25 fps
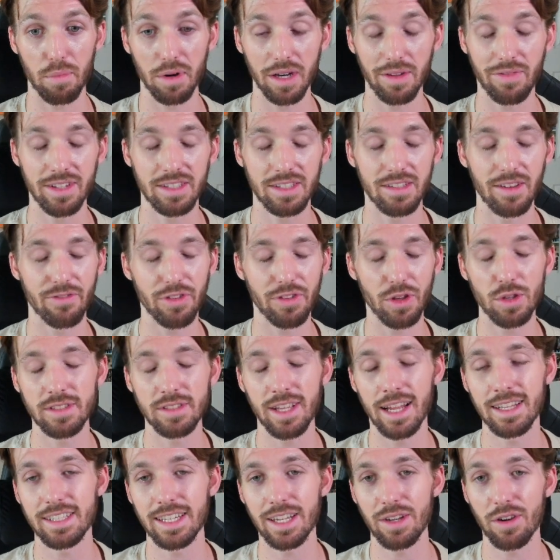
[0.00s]
But if it's a few
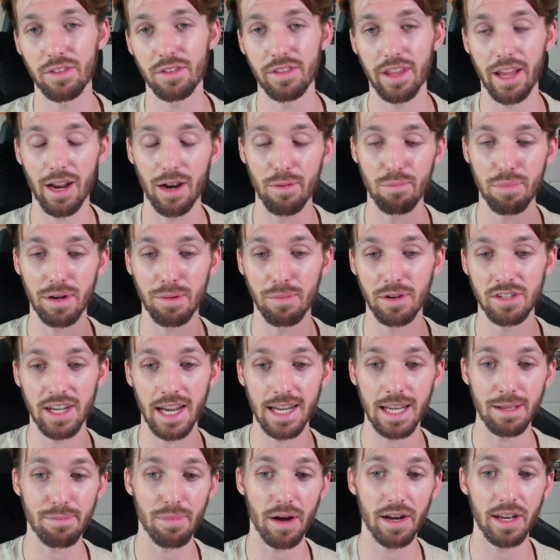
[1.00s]
cents here and there, pretty much
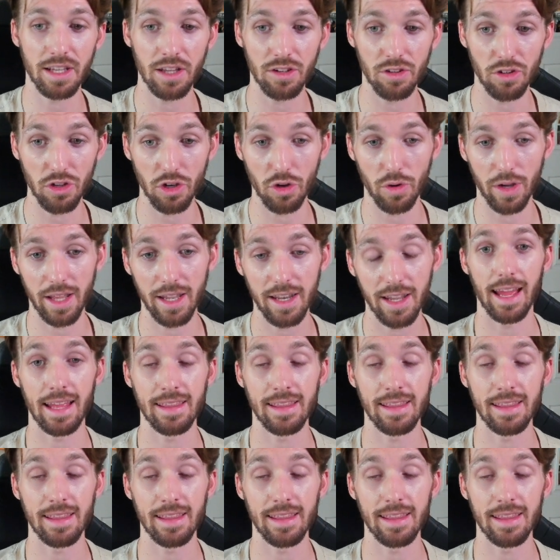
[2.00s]
anybody can do it.